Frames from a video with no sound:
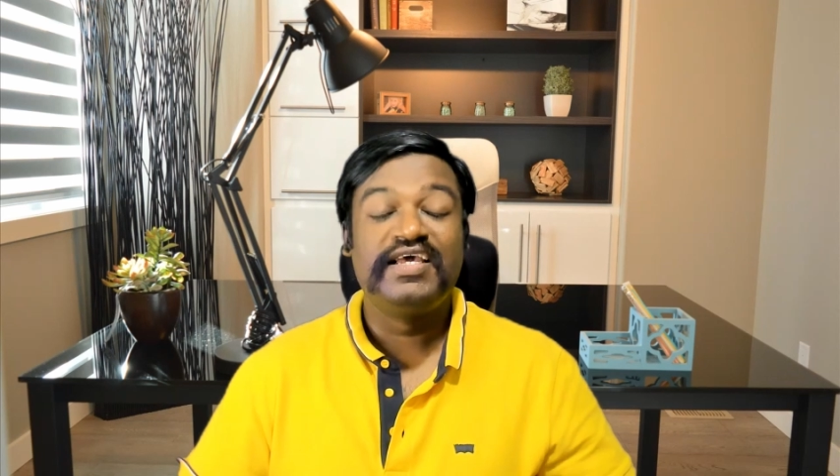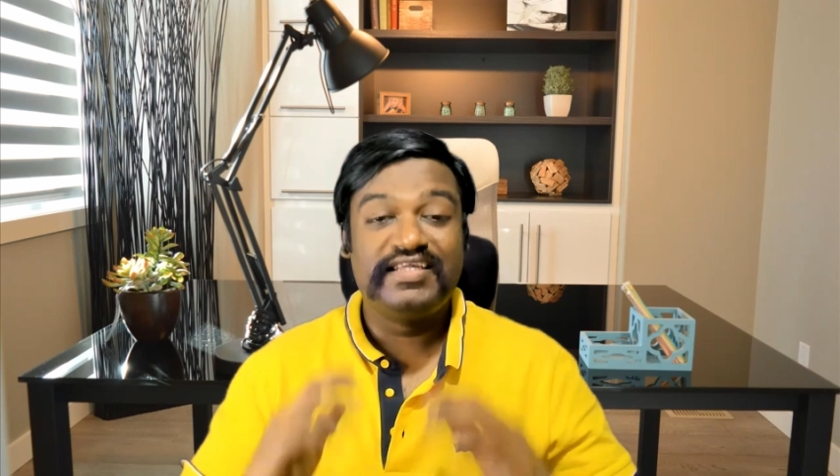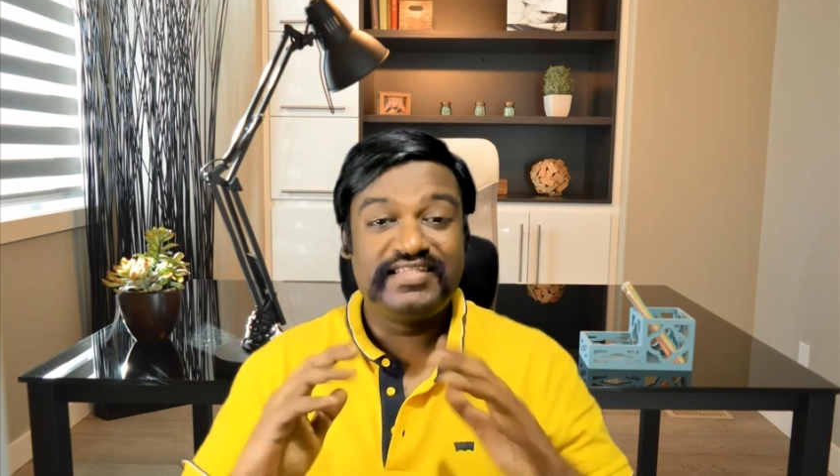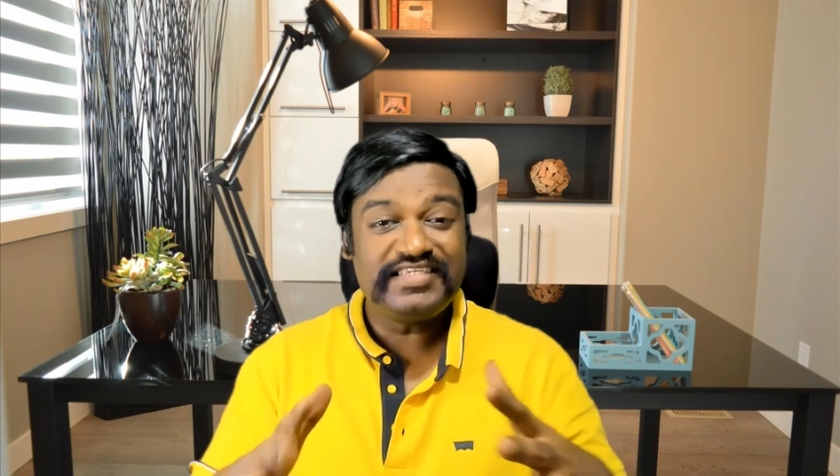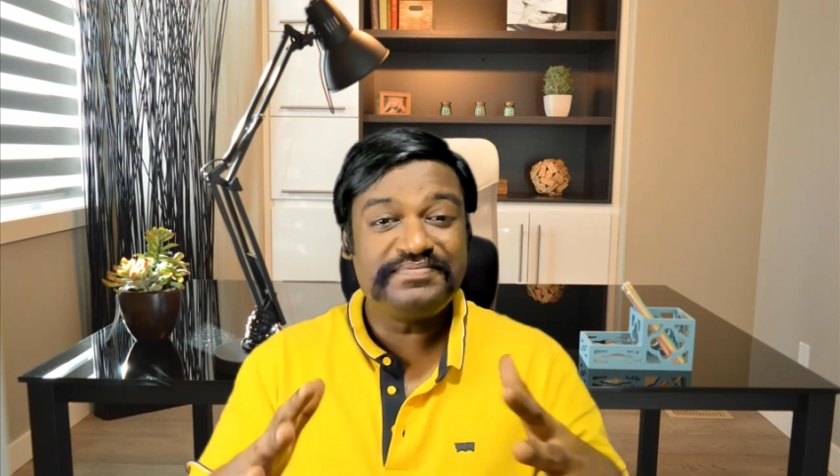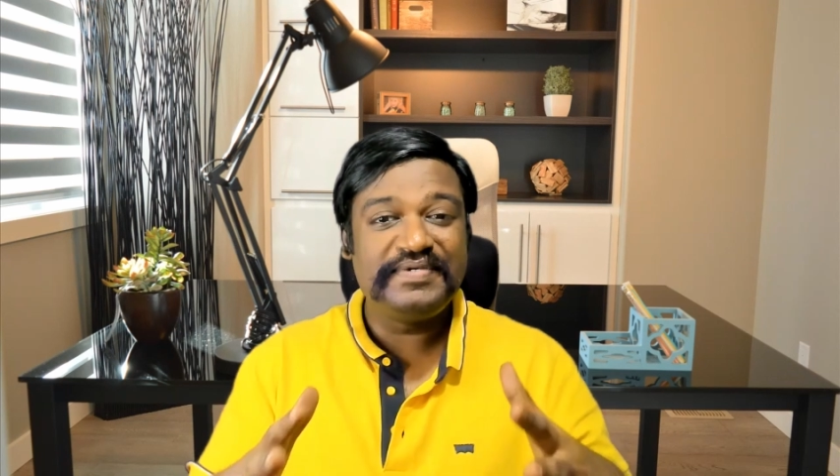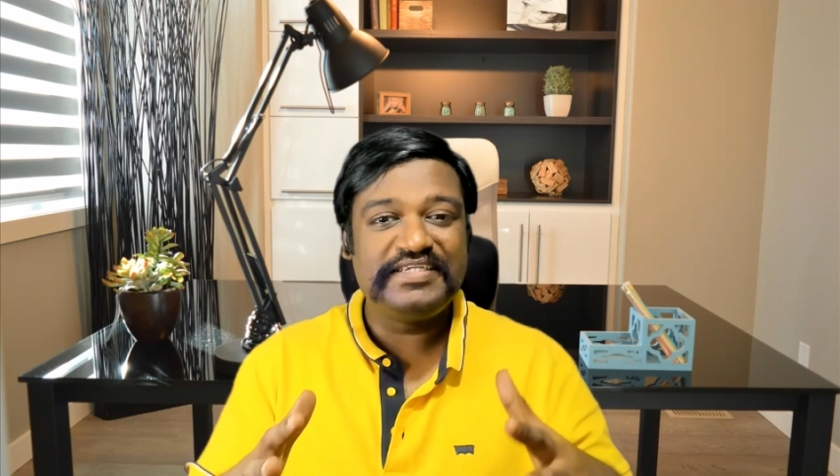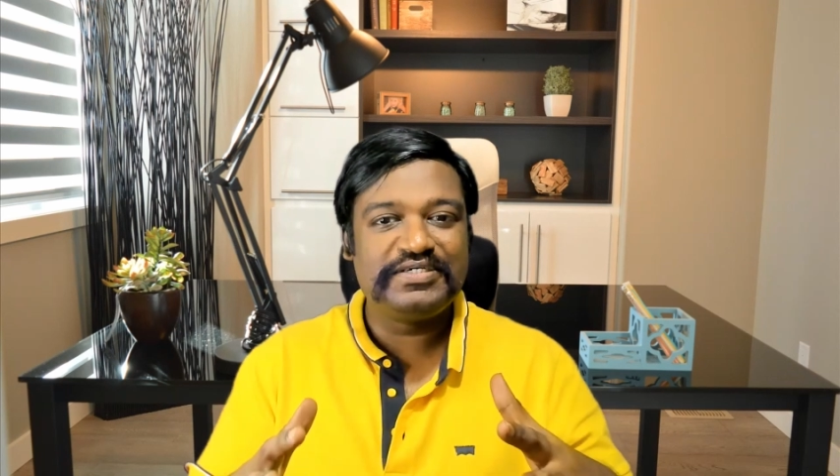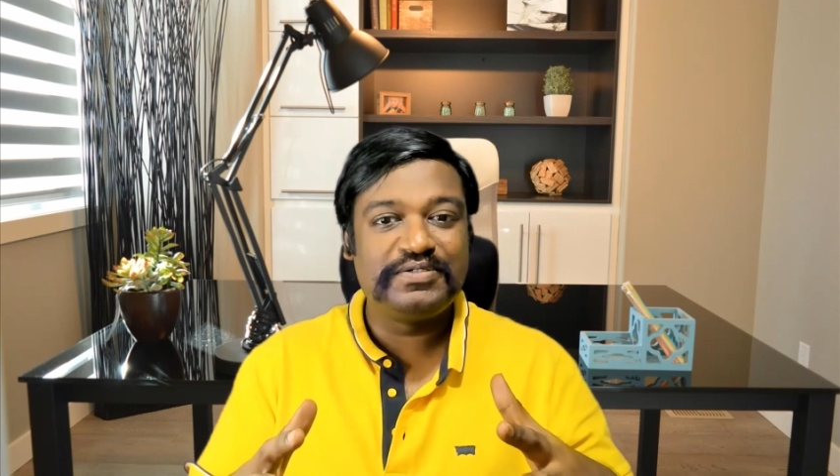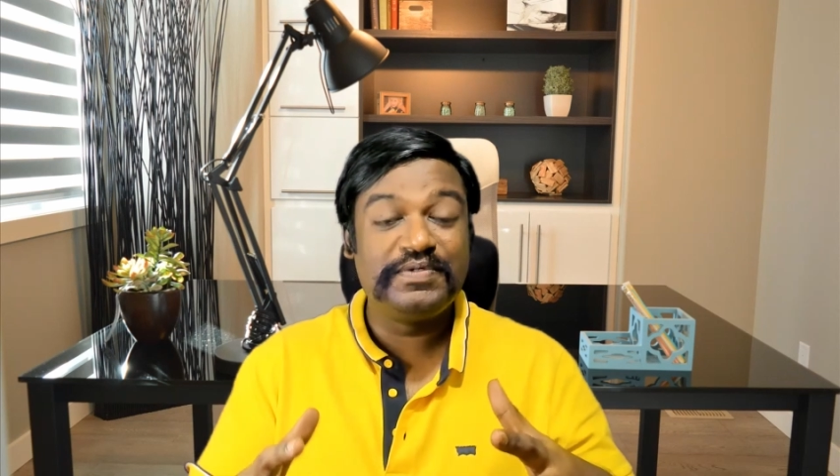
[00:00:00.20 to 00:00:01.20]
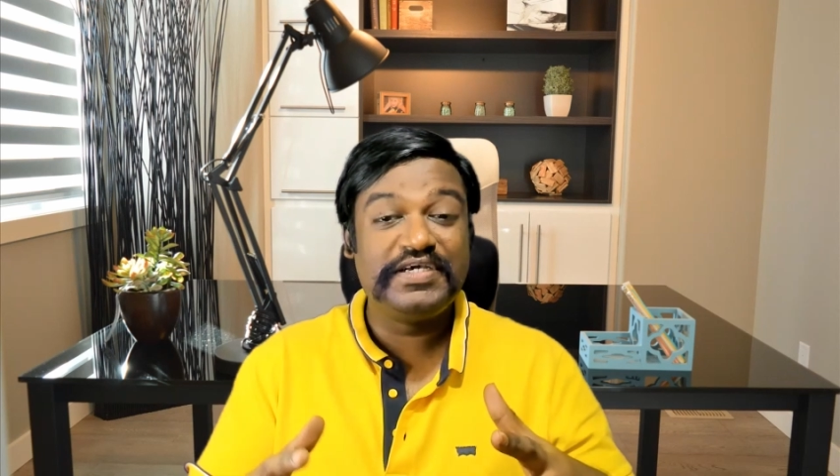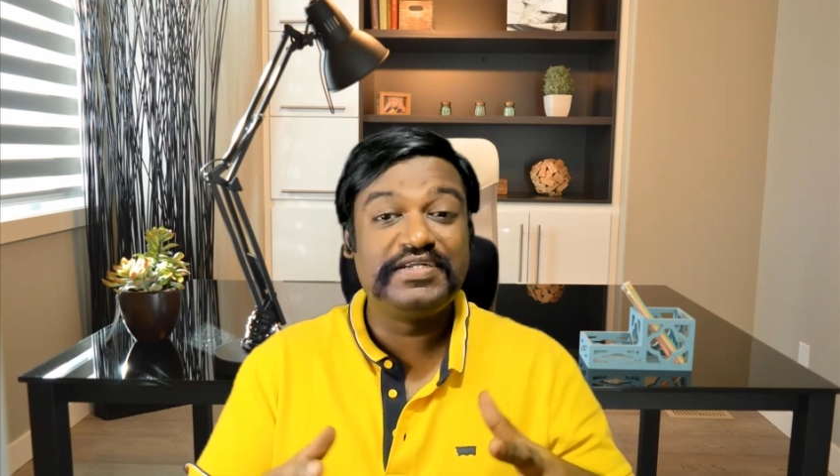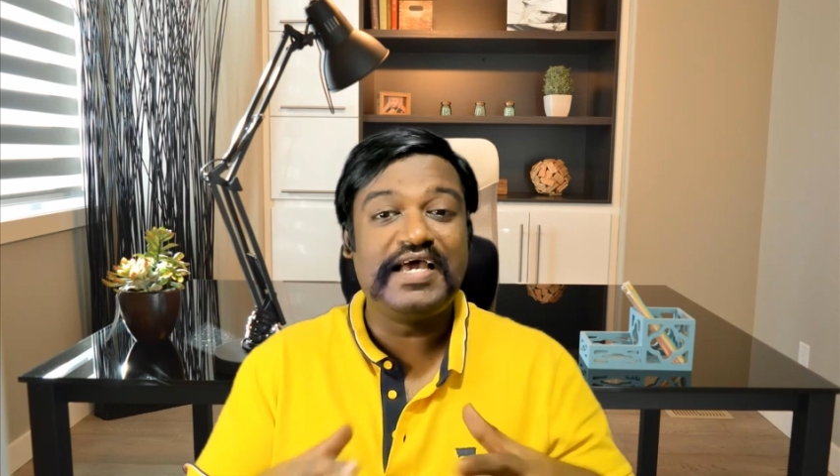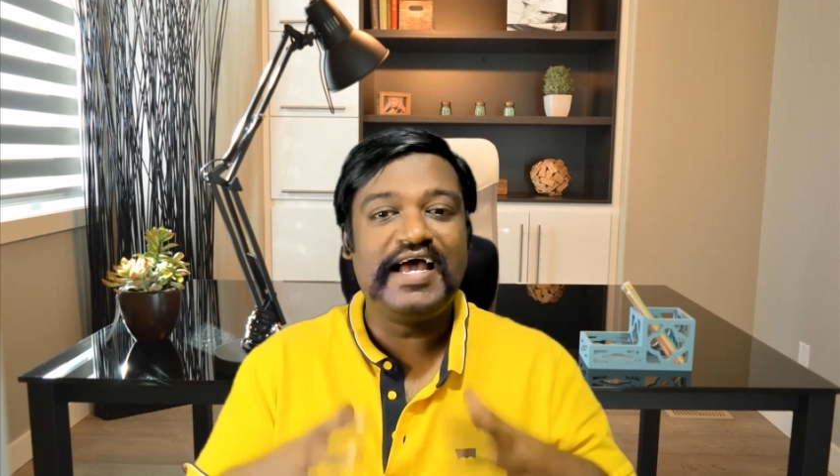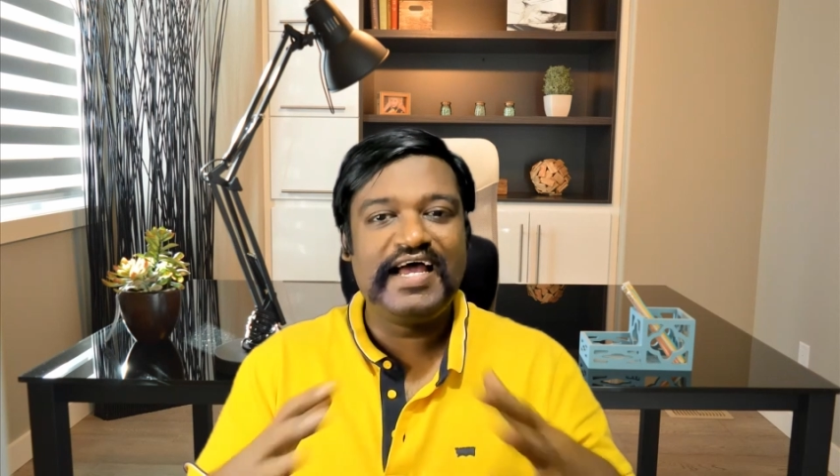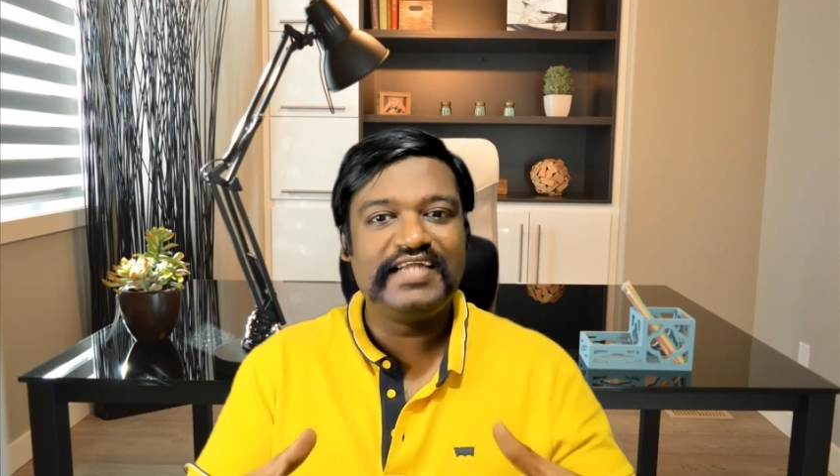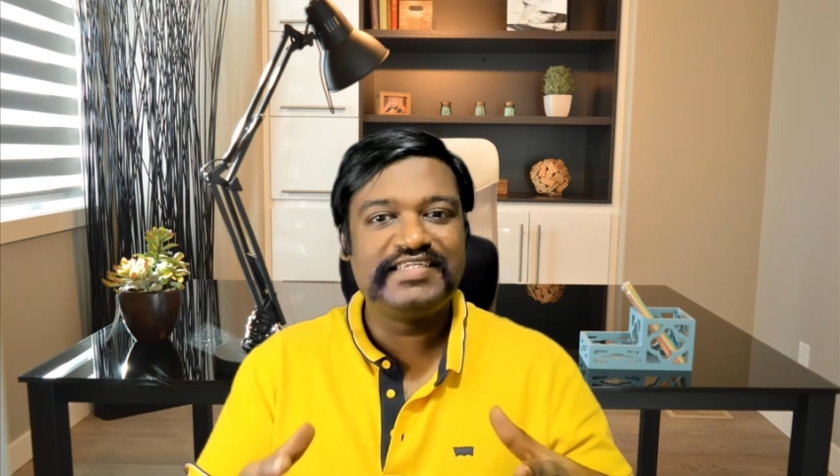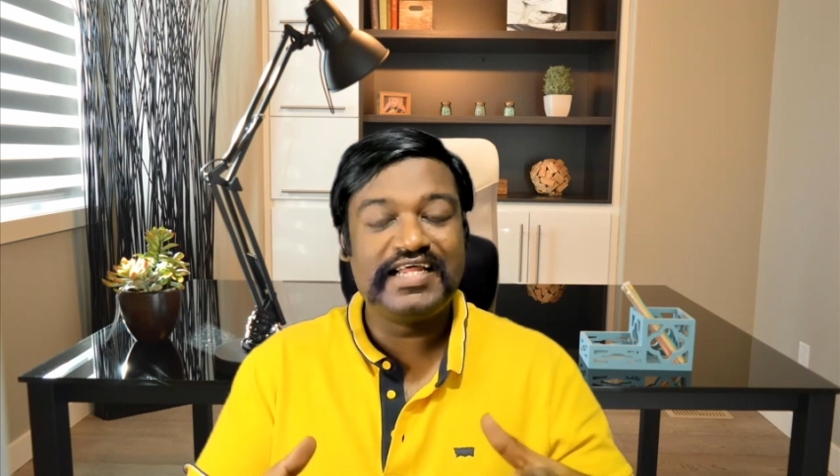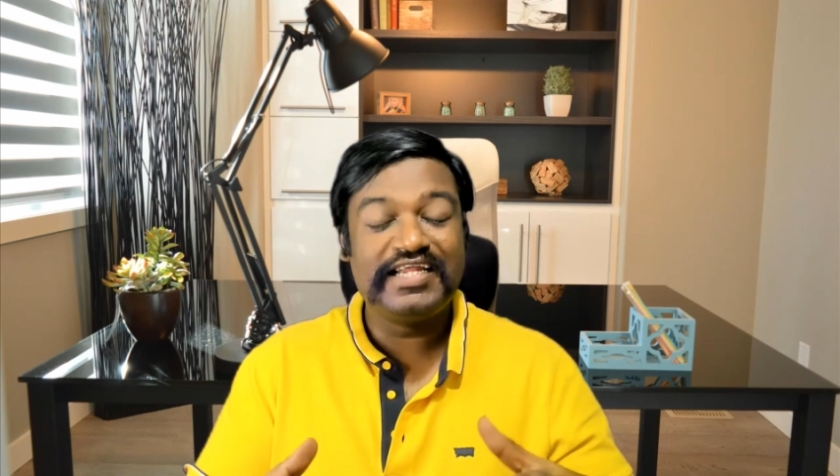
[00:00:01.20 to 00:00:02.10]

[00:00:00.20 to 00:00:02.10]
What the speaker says: In this video, we're going to add an